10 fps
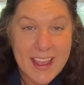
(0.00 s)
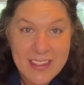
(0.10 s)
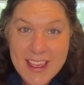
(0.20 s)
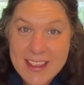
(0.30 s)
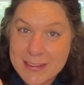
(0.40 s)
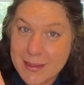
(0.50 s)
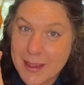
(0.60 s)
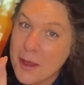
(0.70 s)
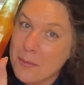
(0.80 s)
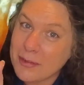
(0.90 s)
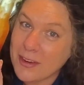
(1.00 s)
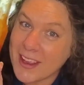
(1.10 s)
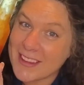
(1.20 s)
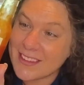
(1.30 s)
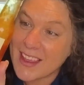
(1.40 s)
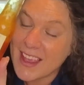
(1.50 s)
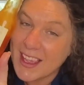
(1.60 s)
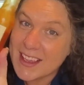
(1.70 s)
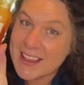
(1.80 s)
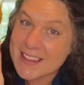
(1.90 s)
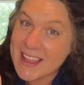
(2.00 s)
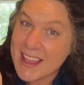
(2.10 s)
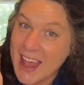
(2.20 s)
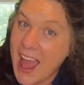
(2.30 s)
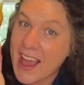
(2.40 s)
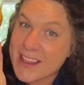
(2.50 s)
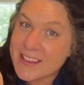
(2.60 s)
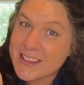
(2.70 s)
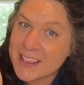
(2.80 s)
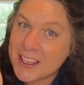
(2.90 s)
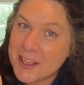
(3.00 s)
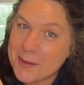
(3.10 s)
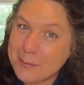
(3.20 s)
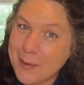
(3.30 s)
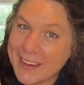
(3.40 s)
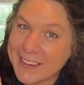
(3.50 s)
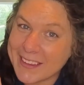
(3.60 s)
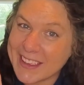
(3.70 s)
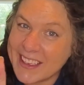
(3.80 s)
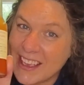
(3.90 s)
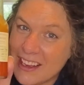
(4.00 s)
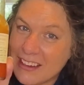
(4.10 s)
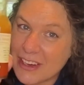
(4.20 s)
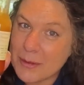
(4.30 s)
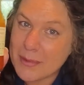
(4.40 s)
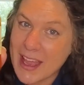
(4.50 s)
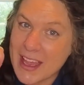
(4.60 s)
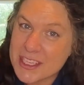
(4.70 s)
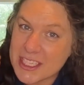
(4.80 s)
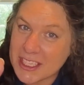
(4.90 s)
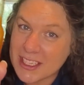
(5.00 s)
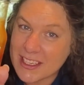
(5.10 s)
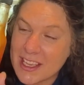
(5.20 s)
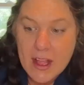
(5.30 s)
This, my friends, is the last bottle from last year.